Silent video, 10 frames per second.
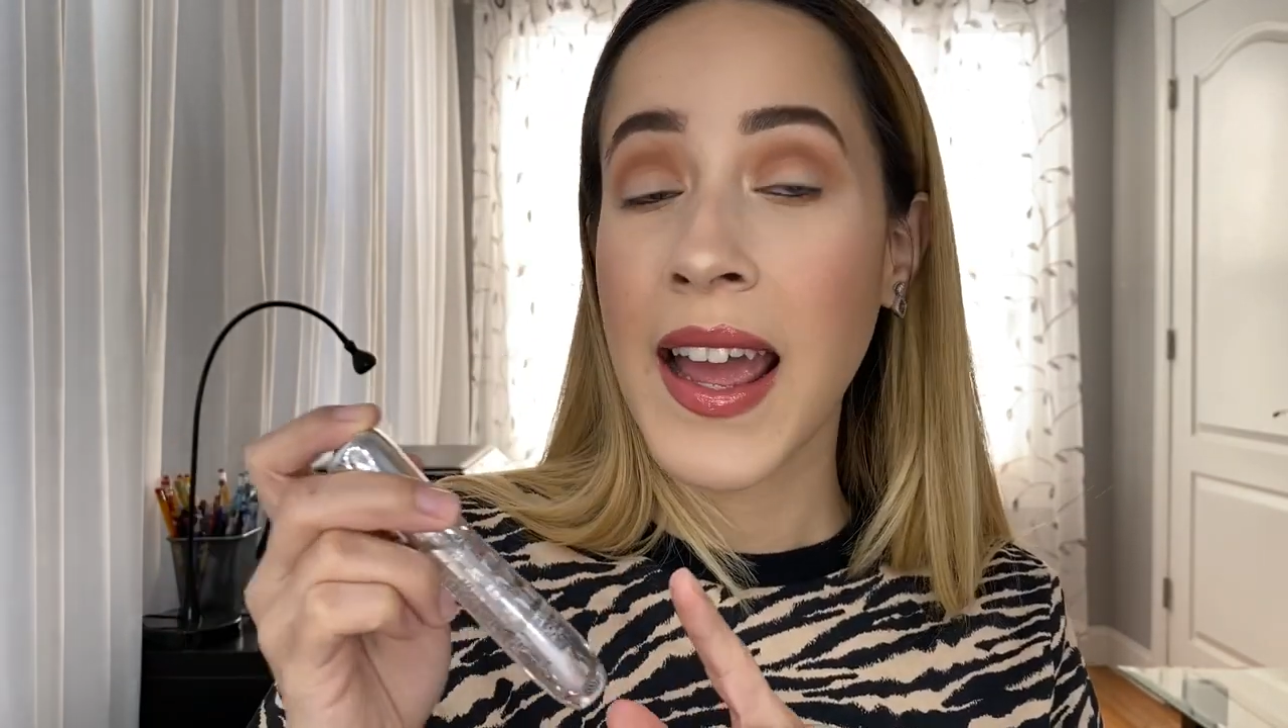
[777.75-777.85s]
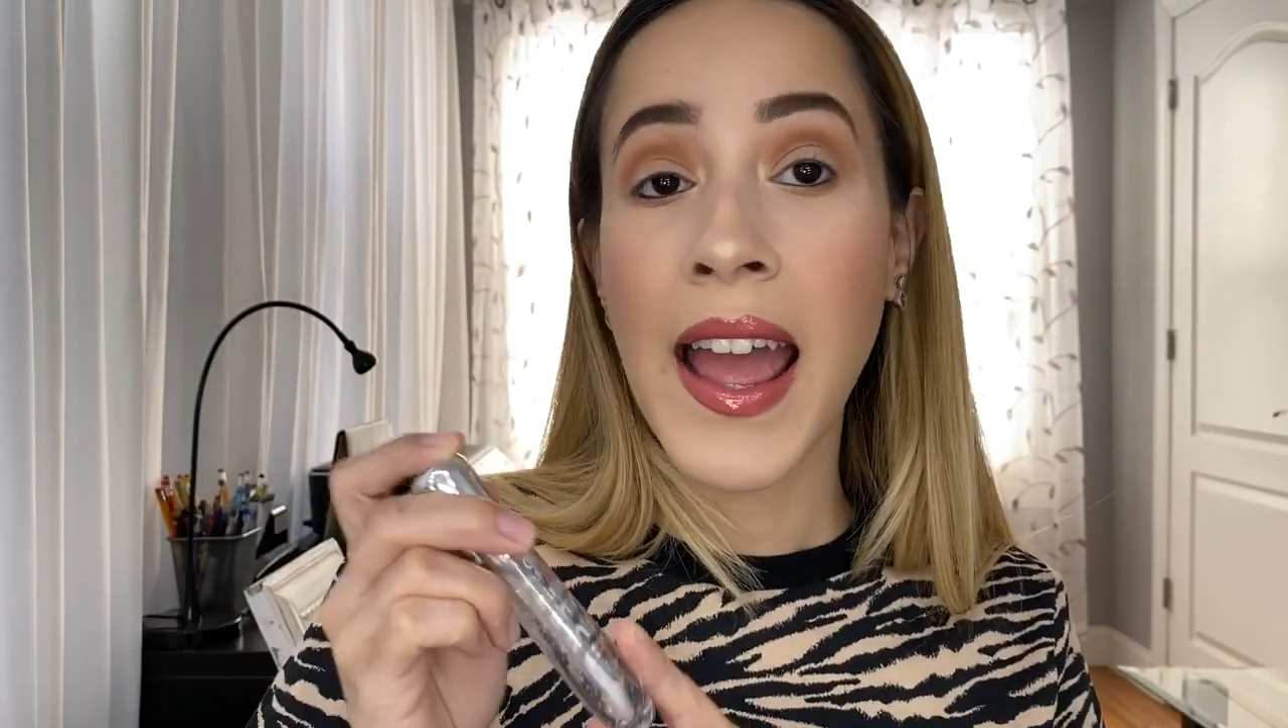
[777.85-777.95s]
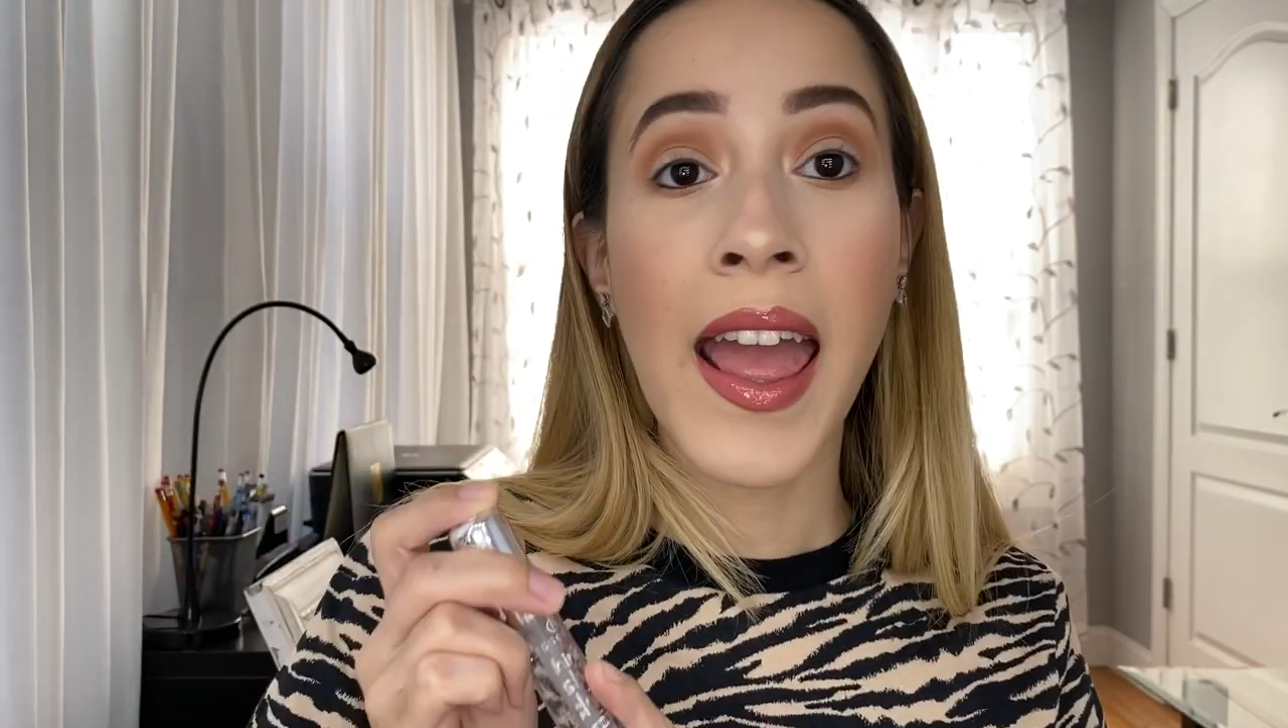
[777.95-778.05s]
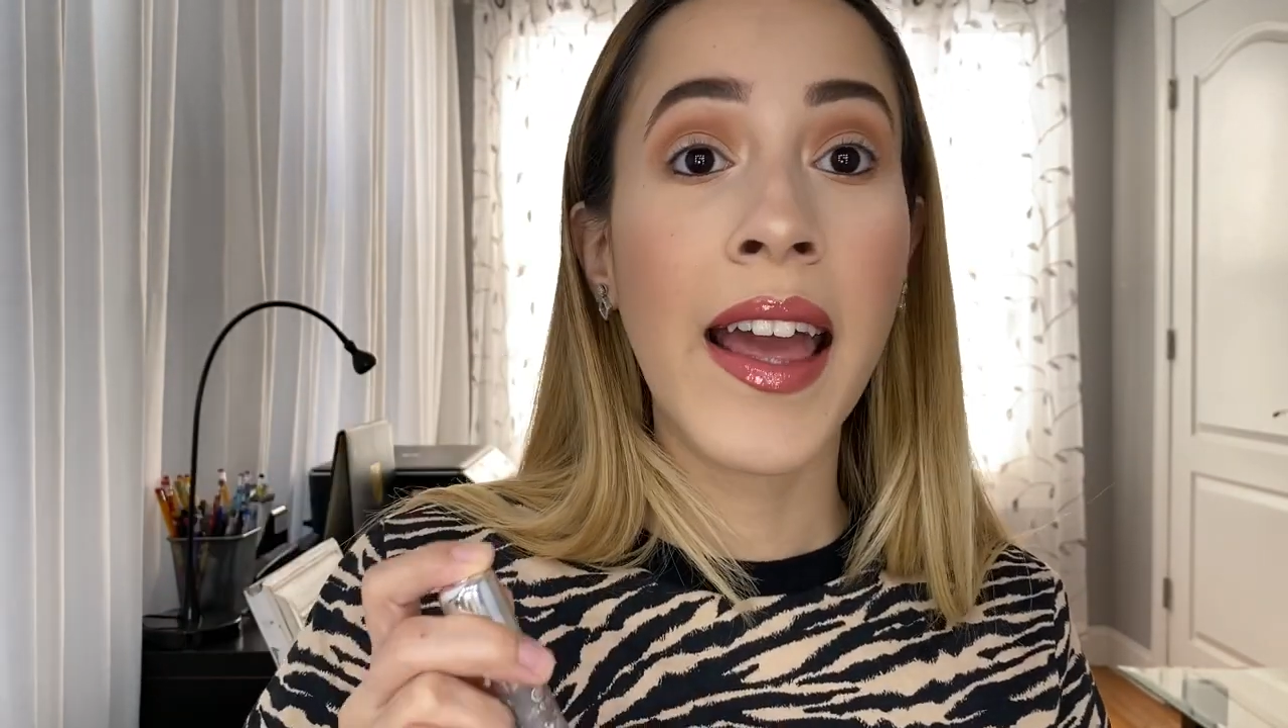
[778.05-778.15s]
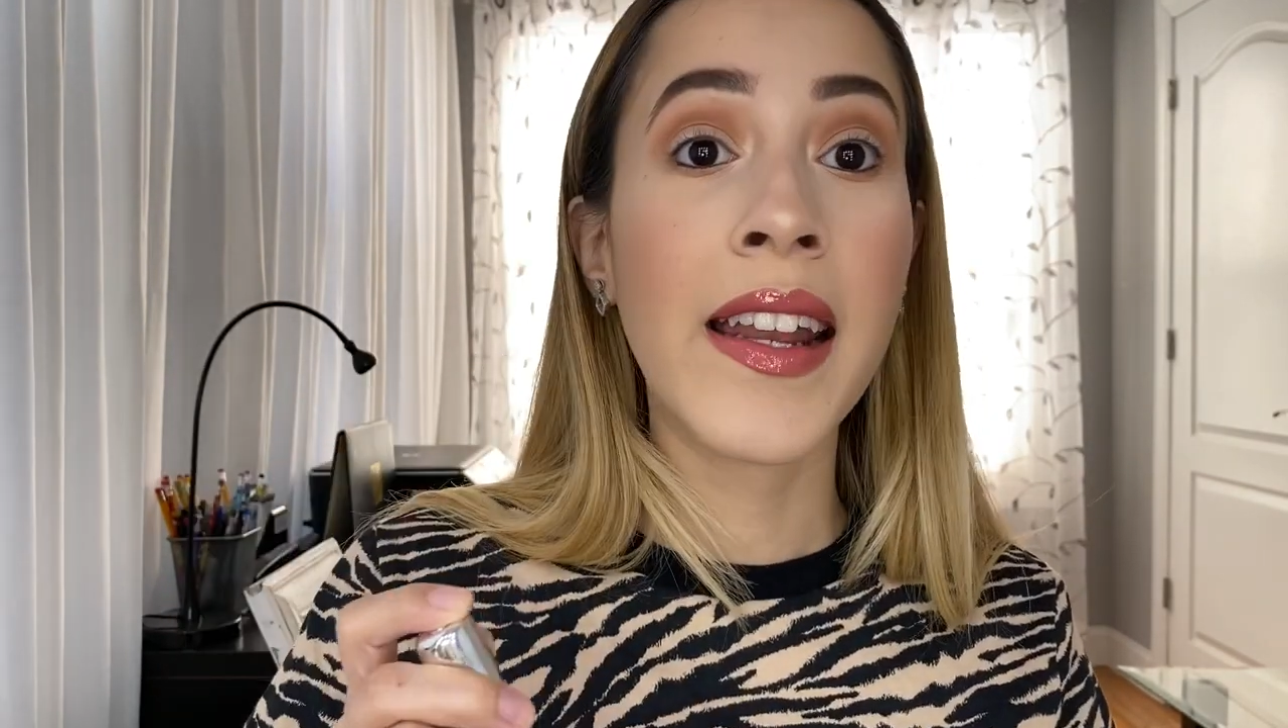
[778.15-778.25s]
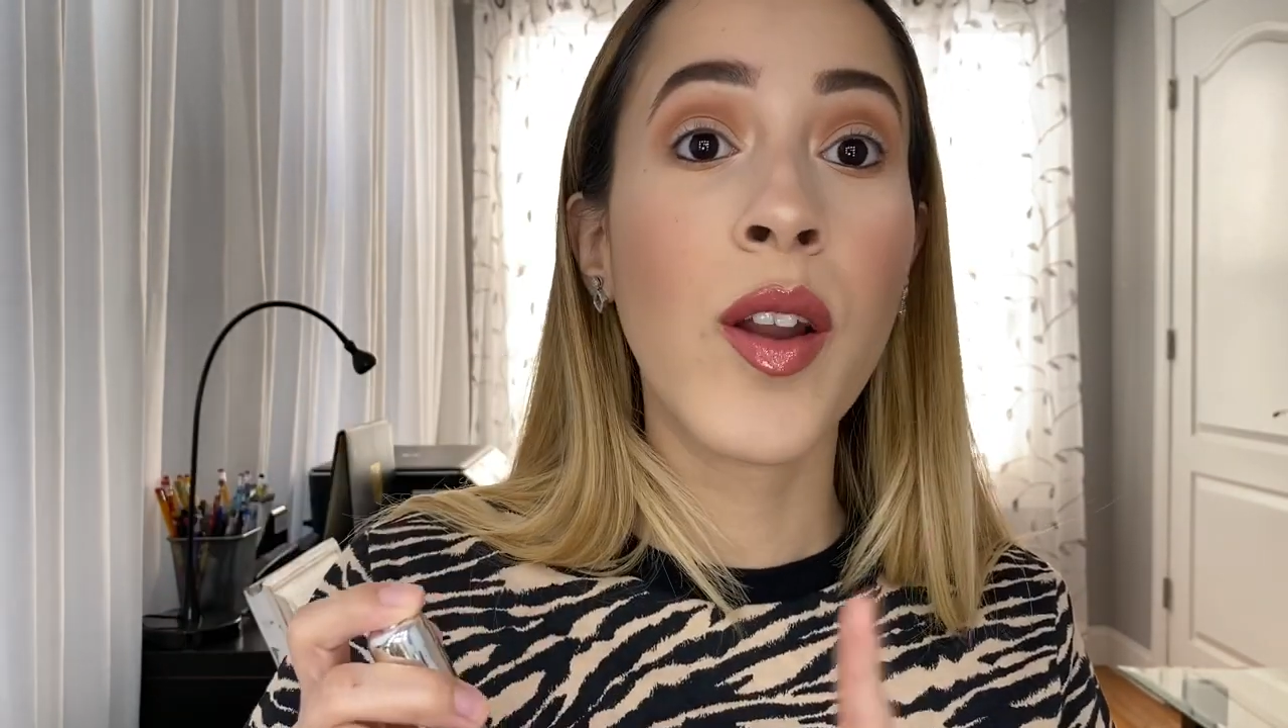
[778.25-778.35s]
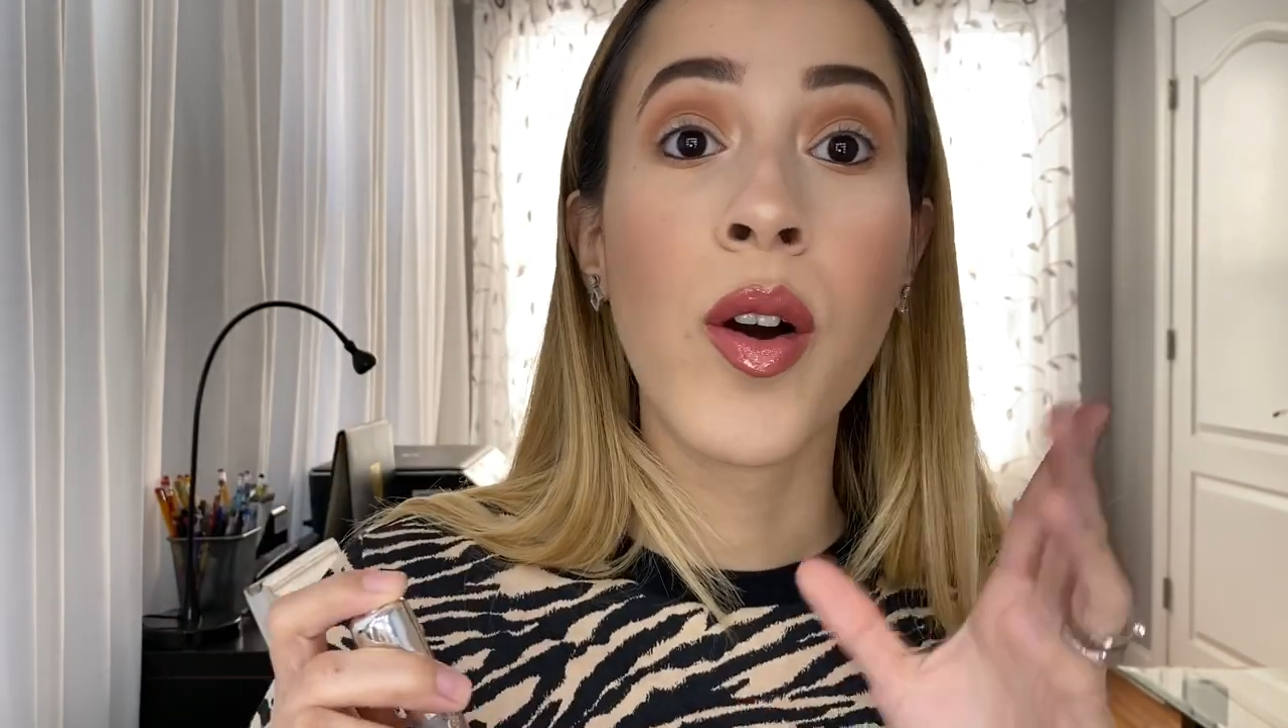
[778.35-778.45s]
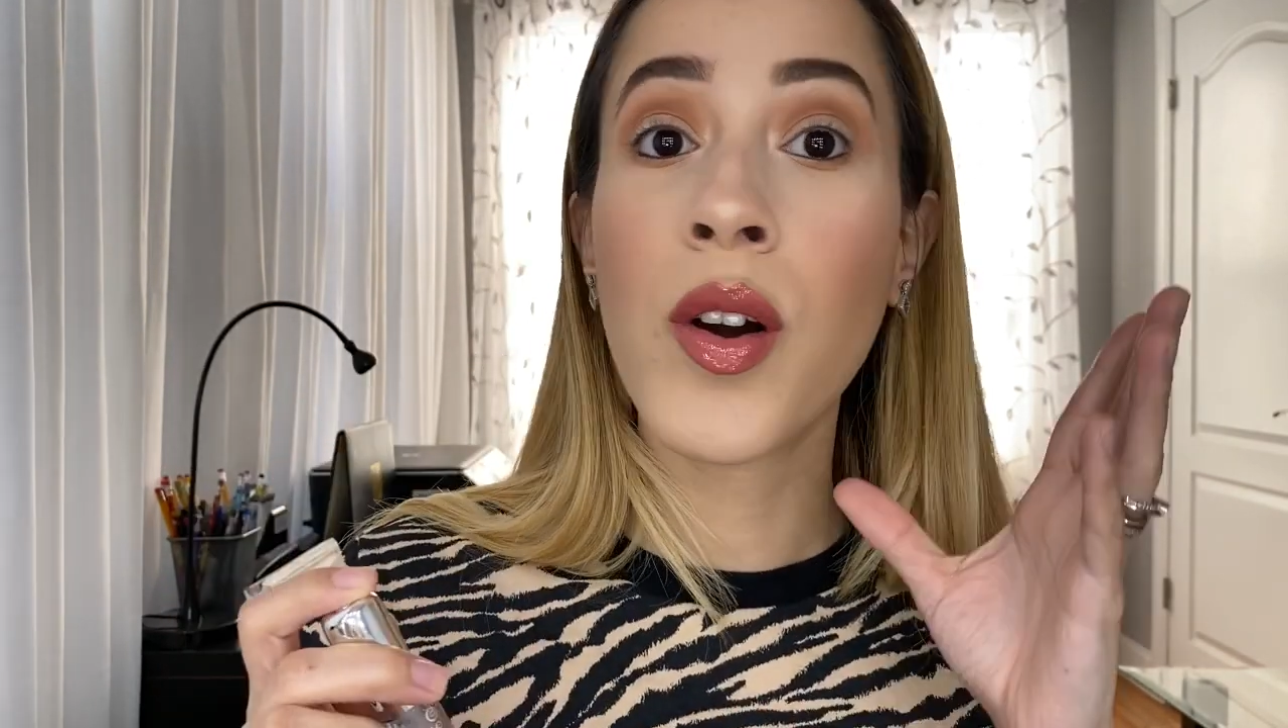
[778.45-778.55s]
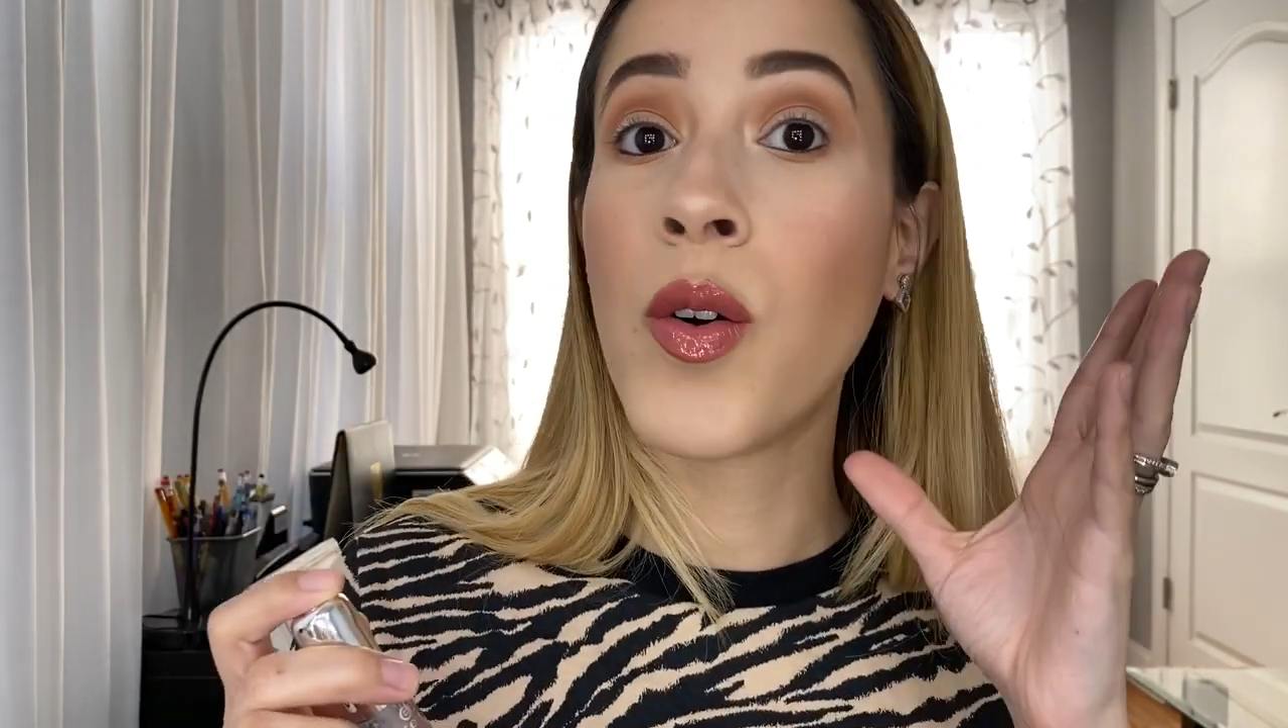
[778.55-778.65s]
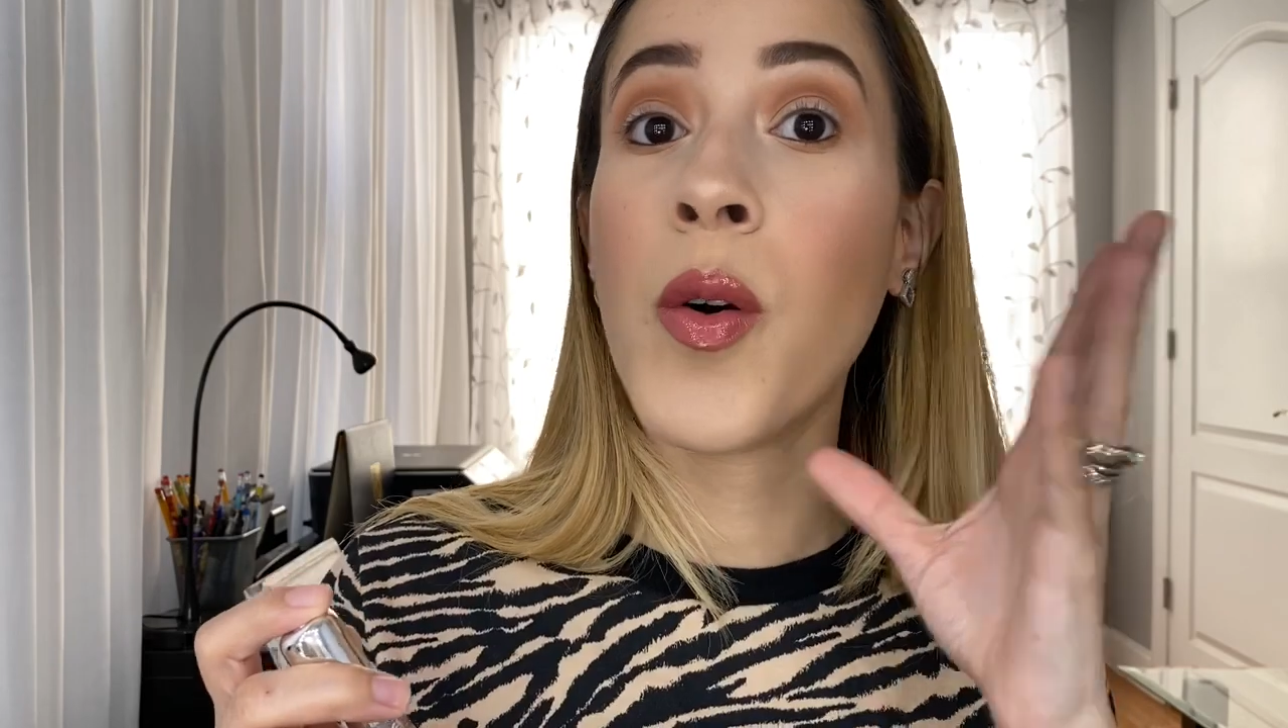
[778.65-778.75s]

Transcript: and oh